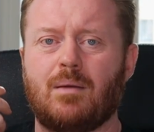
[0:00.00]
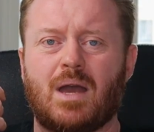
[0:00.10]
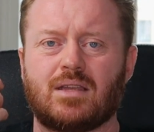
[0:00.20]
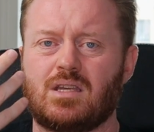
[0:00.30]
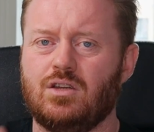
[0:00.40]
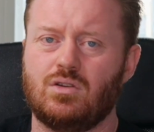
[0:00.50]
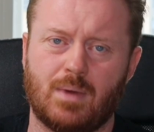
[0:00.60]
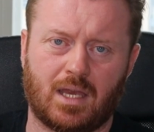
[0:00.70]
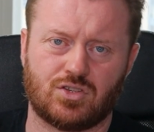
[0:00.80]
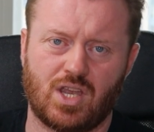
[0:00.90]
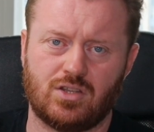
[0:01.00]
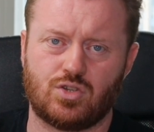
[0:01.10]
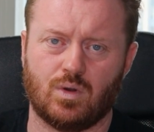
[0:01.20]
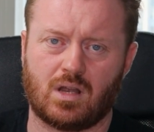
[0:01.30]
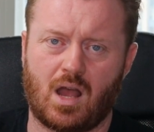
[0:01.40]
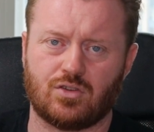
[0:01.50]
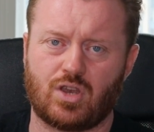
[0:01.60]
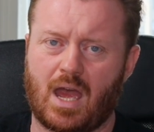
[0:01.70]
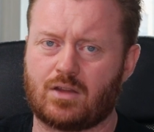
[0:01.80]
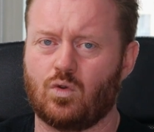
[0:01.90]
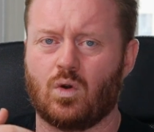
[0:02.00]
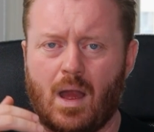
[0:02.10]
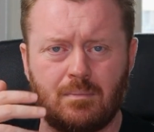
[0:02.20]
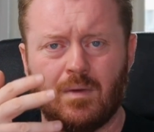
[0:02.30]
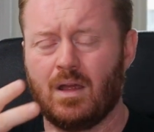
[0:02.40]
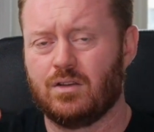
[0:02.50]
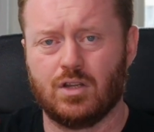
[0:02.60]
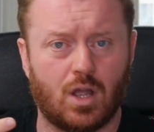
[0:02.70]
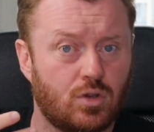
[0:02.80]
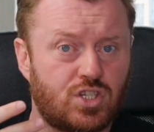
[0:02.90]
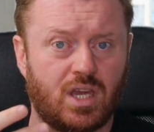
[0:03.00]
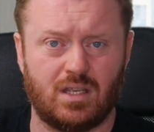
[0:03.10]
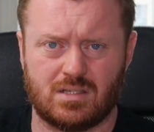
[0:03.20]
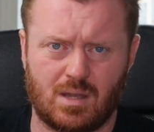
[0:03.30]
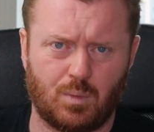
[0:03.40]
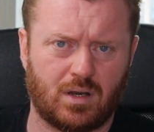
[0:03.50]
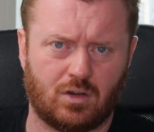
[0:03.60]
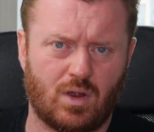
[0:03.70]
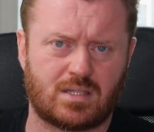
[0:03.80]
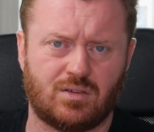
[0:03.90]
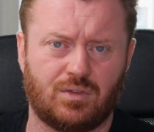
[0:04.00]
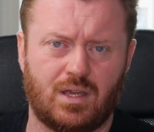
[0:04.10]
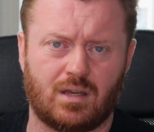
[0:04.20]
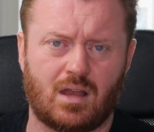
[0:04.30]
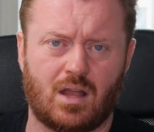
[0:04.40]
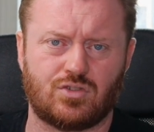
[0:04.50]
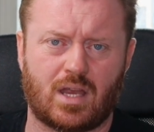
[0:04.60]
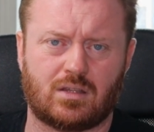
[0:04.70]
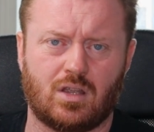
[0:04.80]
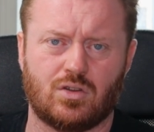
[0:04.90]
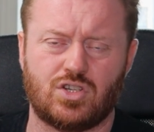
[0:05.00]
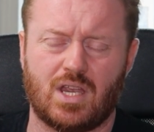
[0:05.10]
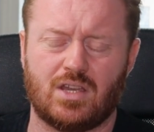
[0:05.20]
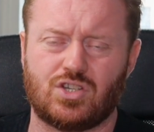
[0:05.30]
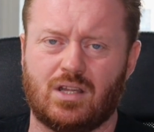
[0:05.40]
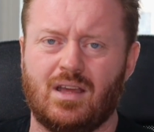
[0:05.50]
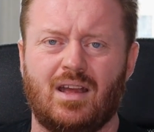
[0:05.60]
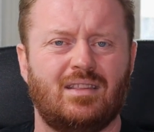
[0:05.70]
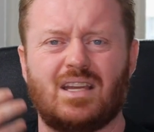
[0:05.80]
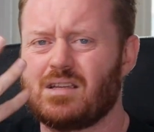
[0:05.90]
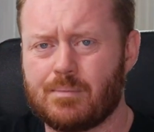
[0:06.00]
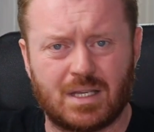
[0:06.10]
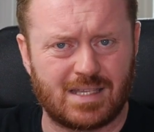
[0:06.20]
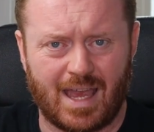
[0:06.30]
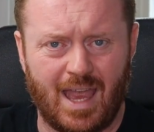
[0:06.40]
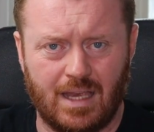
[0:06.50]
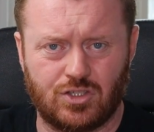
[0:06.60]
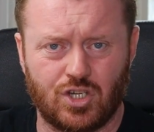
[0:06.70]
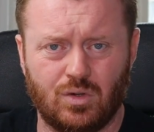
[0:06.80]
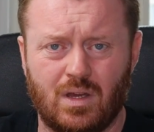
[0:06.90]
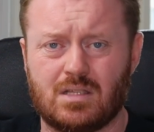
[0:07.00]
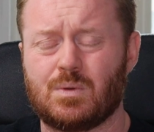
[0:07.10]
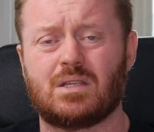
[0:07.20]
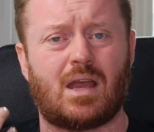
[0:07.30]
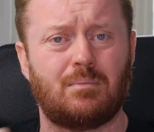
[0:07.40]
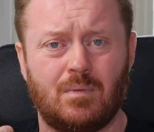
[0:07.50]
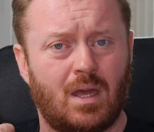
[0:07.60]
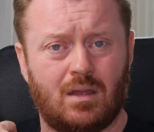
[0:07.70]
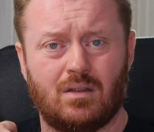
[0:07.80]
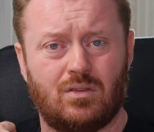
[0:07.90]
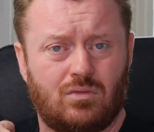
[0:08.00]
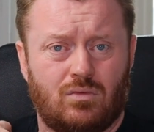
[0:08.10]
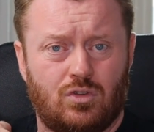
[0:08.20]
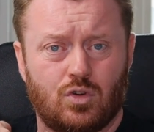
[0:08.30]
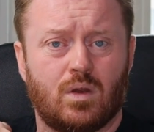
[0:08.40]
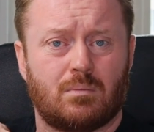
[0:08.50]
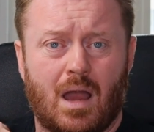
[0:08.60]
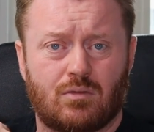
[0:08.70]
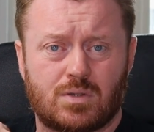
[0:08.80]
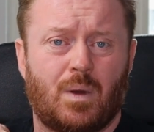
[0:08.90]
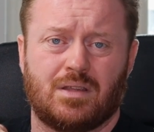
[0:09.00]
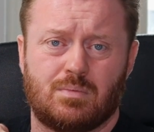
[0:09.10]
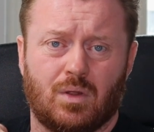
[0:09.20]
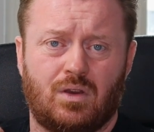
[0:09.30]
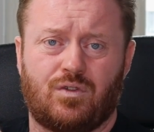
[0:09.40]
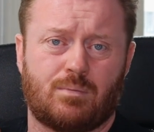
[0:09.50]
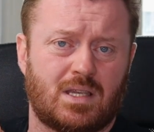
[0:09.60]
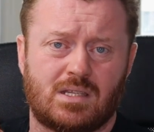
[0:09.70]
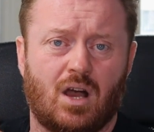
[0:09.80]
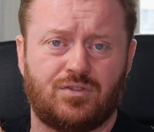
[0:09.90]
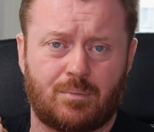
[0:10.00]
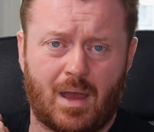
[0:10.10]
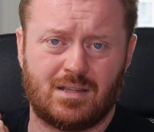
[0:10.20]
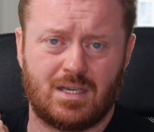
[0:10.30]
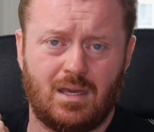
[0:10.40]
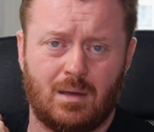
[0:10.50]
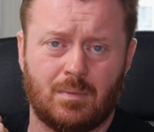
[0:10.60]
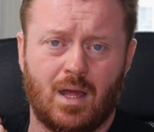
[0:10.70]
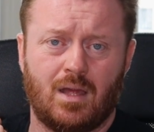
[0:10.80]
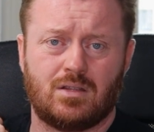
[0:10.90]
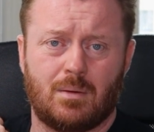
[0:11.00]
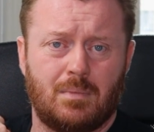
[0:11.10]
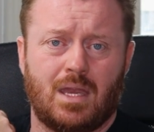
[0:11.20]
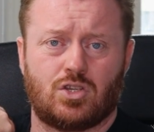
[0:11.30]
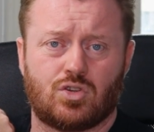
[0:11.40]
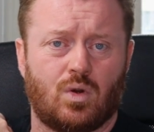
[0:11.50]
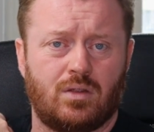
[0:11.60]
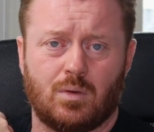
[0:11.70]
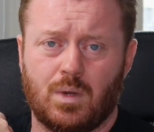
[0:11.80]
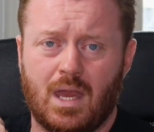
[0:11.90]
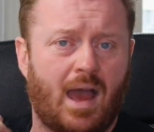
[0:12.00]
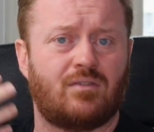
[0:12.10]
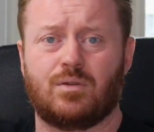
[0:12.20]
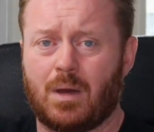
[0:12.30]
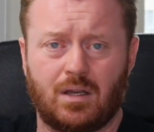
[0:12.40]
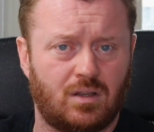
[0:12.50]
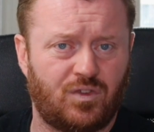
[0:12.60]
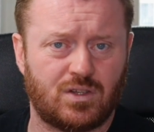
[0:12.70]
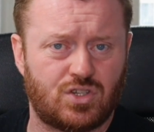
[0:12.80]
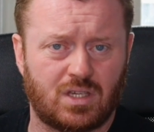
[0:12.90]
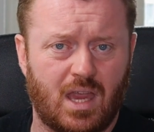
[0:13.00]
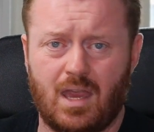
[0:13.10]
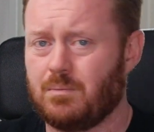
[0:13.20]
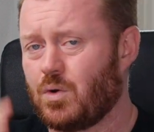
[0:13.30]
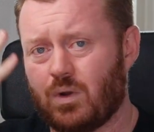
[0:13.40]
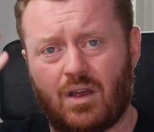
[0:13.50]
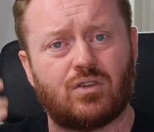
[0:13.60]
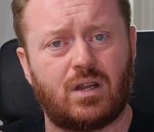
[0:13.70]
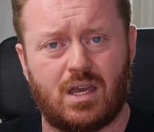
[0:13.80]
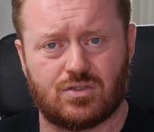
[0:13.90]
I'm asking you to make a change to a contract, or I'm negotiating somewhat aggressively in a contract negotiation, that's not because I hate you. It's because I'm doing my responsibility for myself and my team to make sure that we have the money to finish the game or whatever it